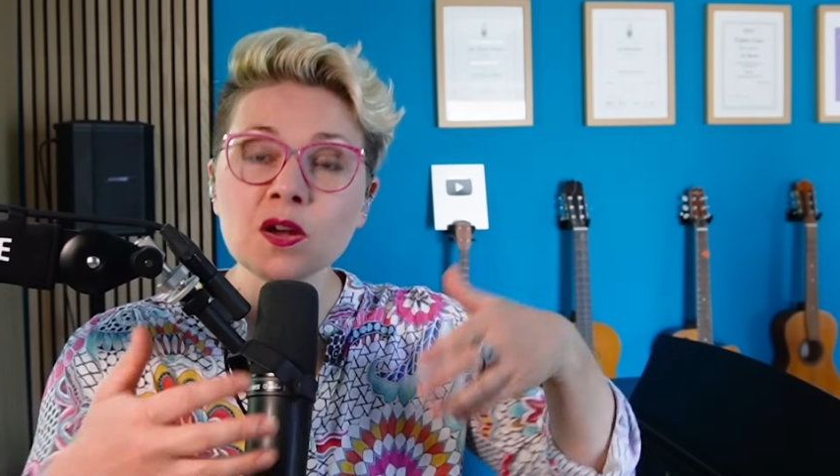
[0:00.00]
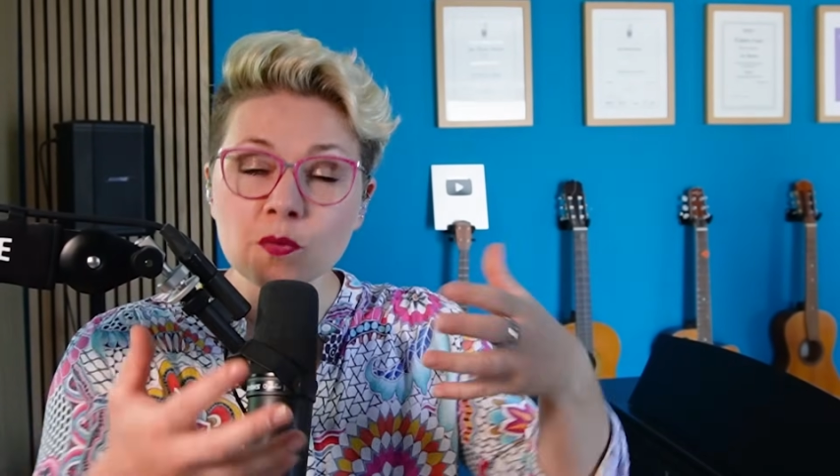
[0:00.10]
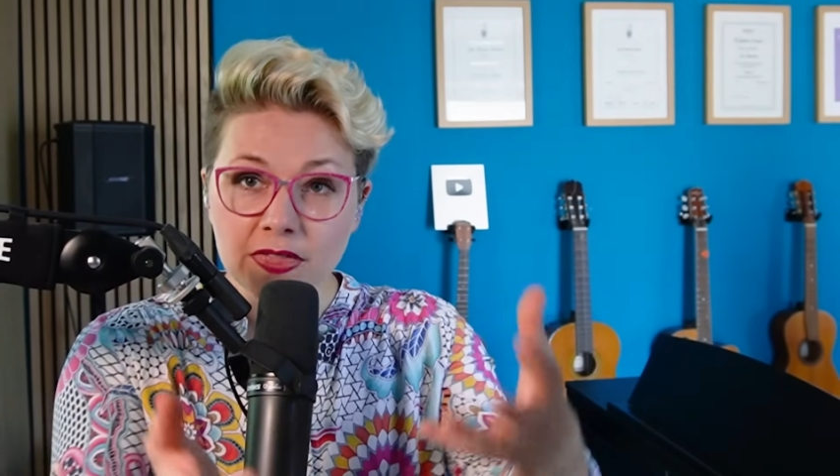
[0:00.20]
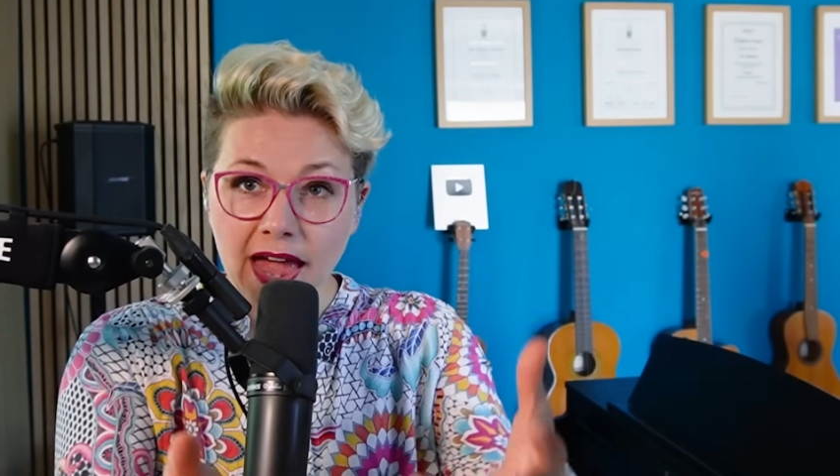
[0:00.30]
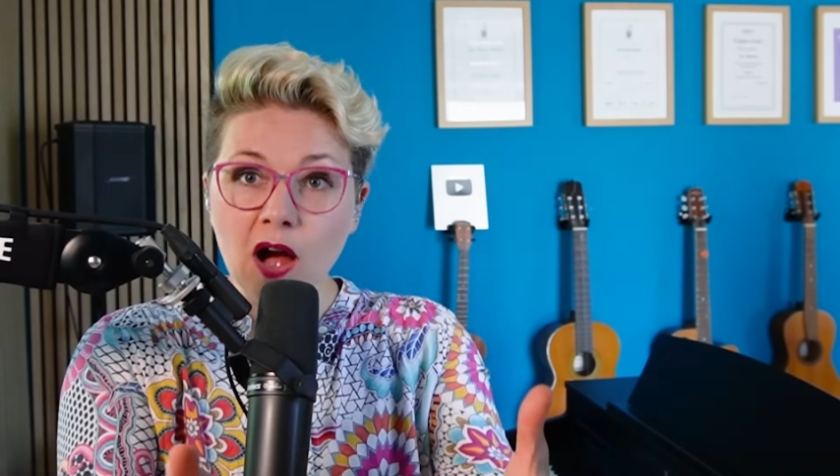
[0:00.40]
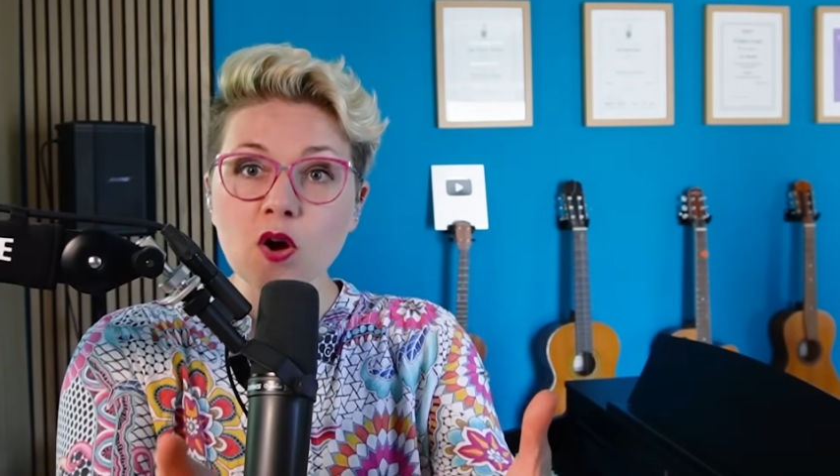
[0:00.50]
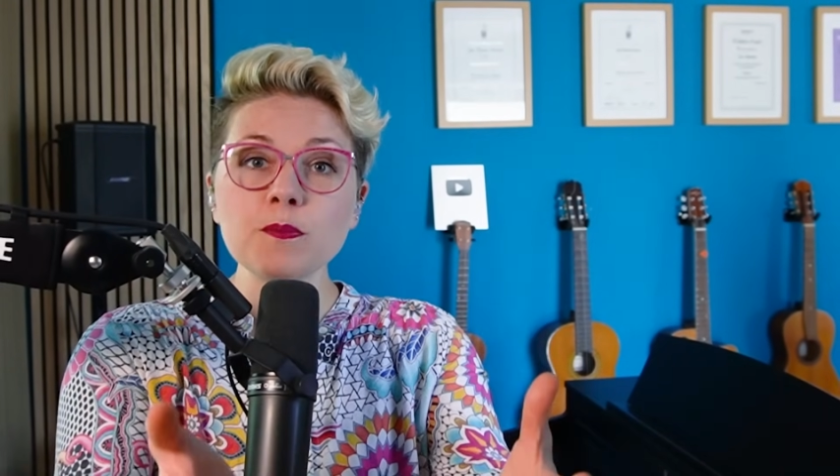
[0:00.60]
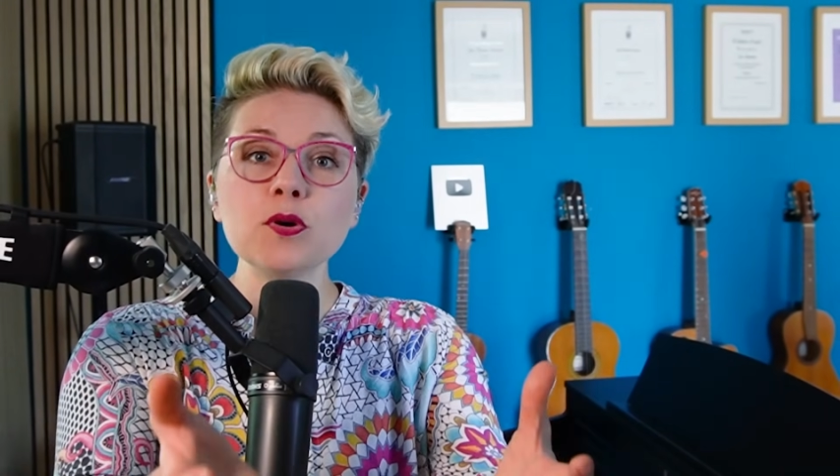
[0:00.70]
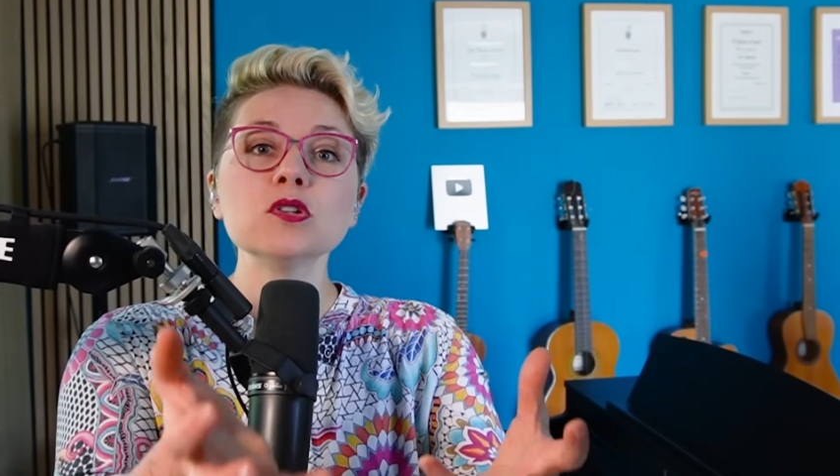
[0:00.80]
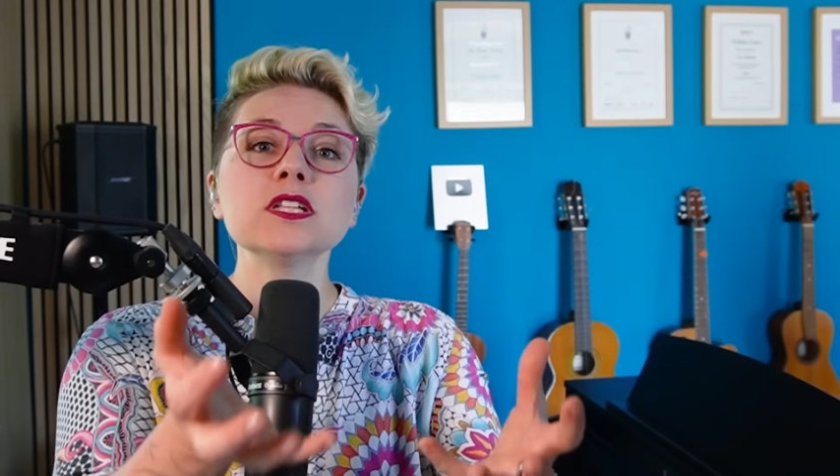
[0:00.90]
without
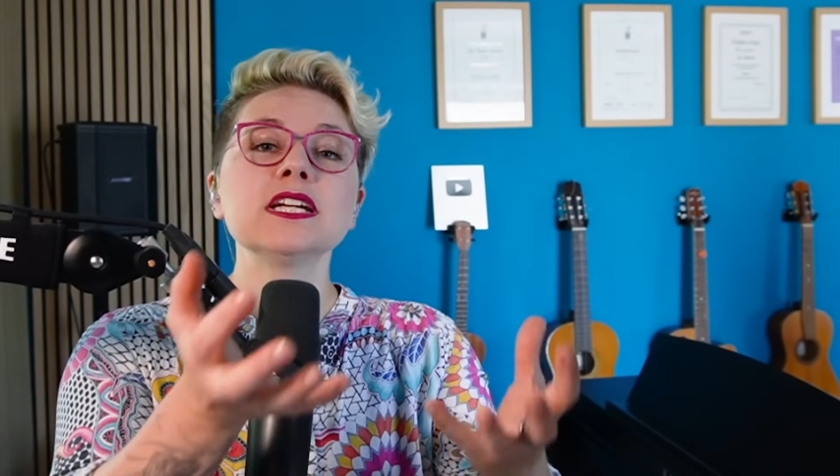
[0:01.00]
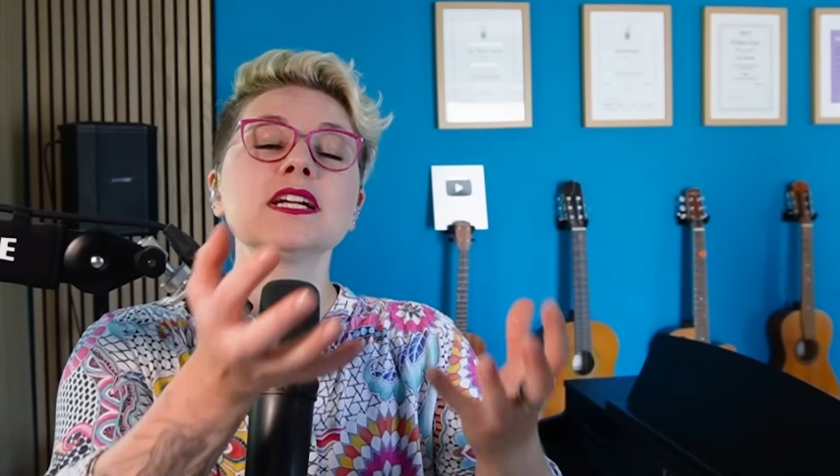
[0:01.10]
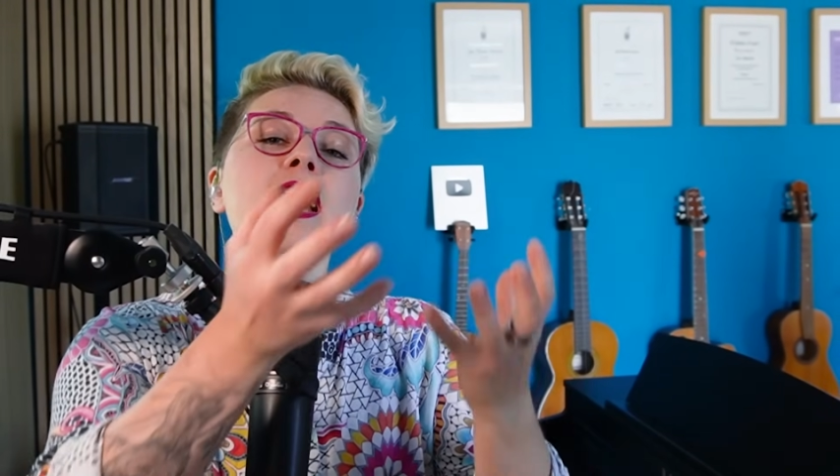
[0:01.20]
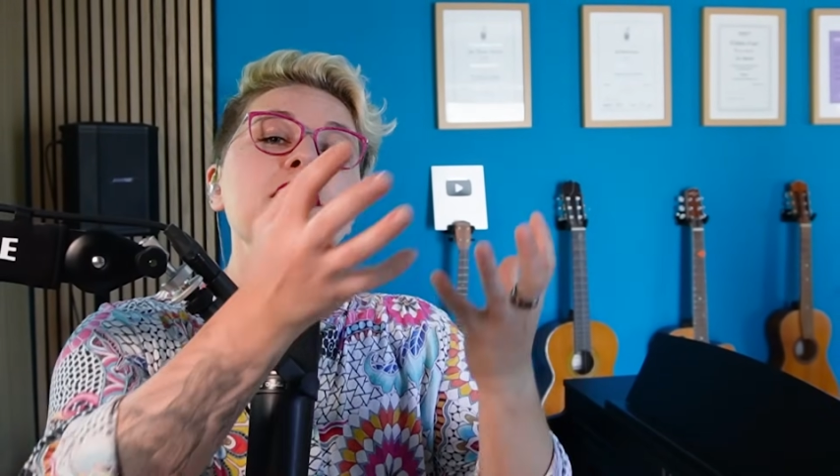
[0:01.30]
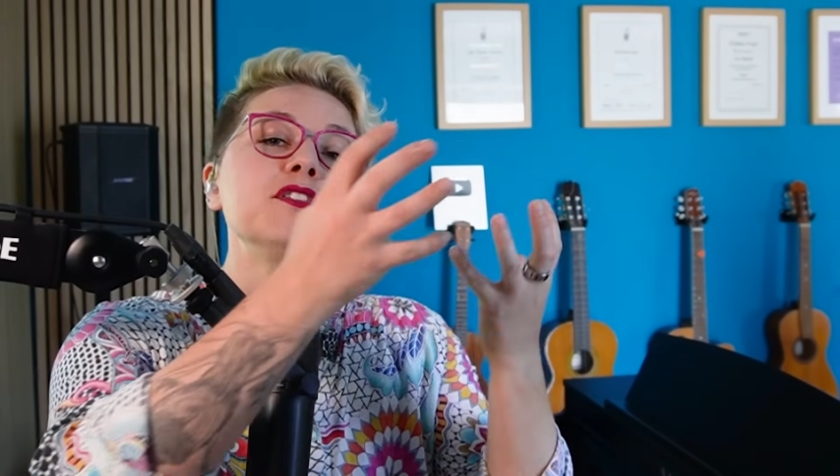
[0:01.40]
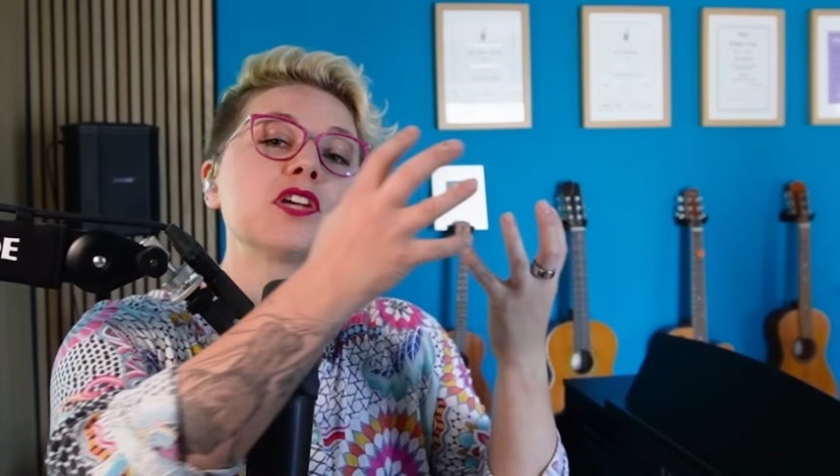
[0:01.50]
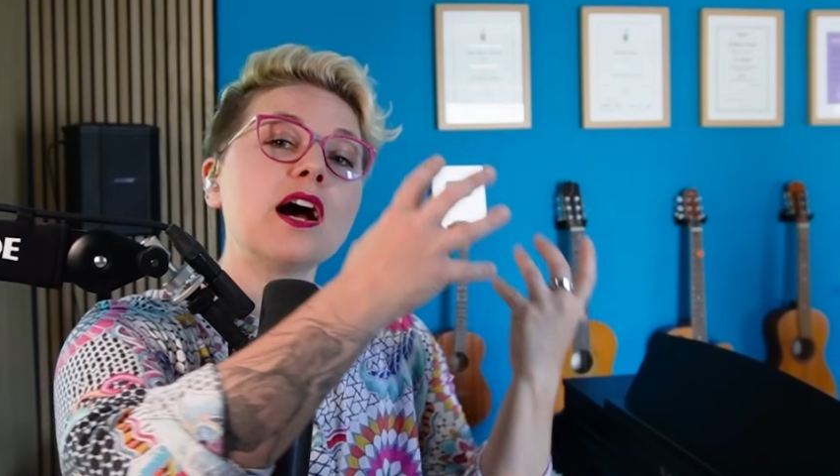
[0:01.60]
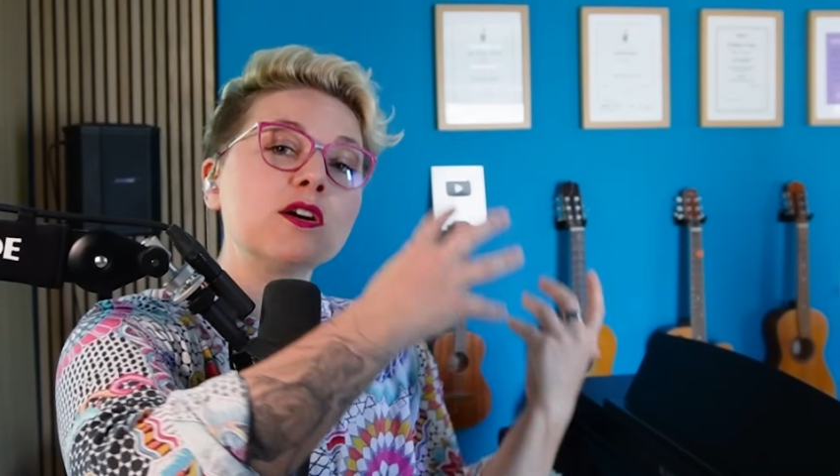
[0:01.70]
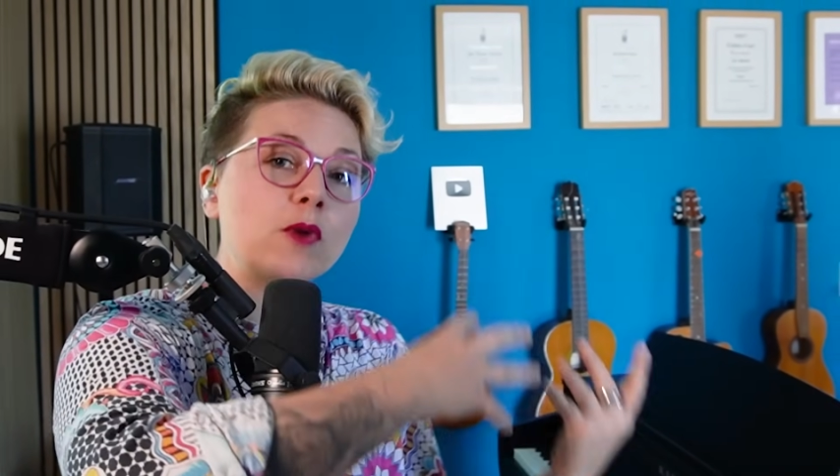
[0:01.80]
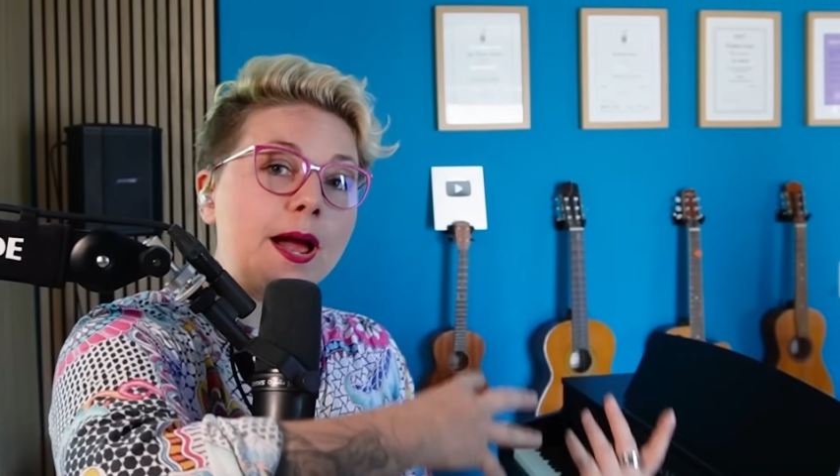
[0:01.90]
pulling the
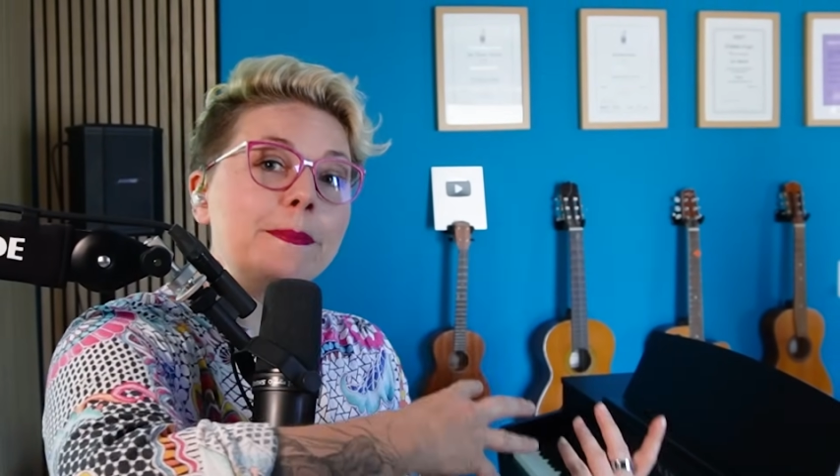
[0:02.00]
tongue right